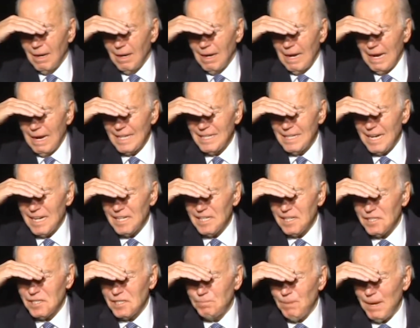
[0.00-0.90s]
I
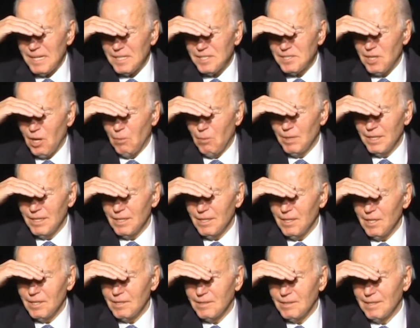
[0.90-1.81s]
expect so, but
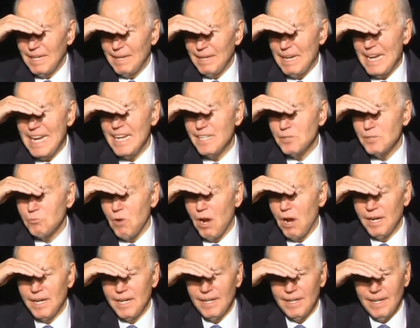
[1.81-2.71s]
look, he is
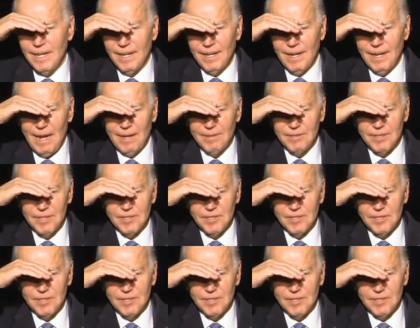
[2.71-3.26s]
running, and I